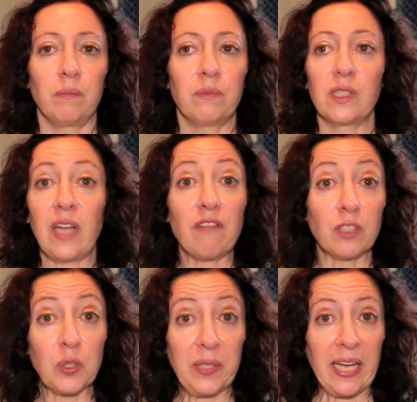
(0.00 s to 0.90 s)

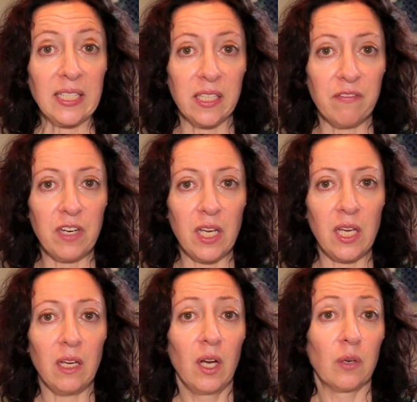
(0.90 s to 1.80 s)
stifled
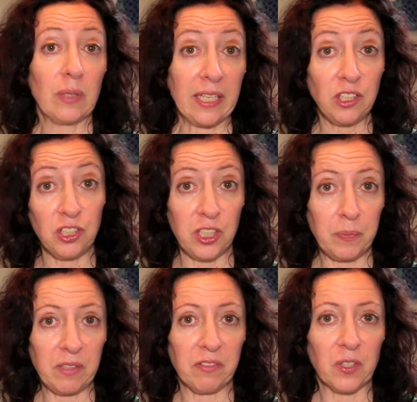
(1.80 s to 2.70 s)
creativity, relationship
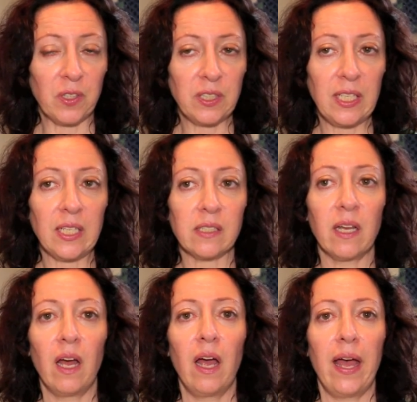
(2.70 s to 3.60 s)
difficulties,
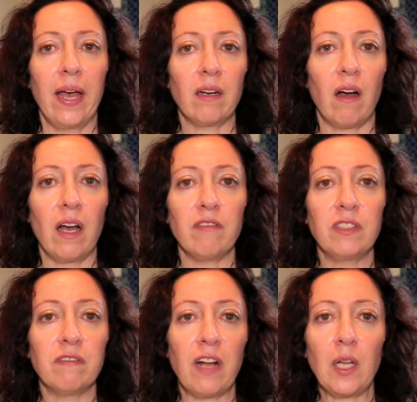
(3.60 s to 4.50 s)
and I've
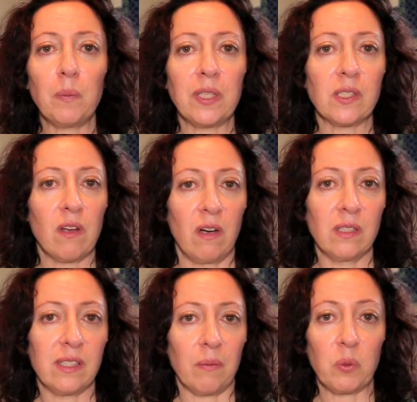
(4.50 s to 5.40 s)
developed this
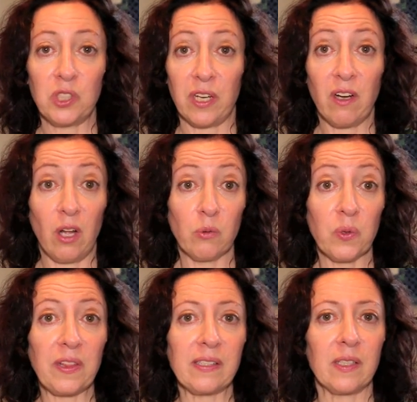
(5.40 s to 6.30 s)
concept which I call
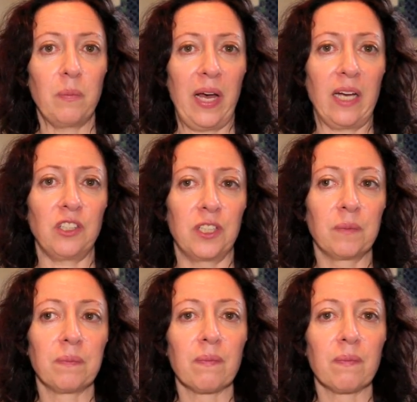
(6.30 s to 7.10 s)
Ruthless Compassion,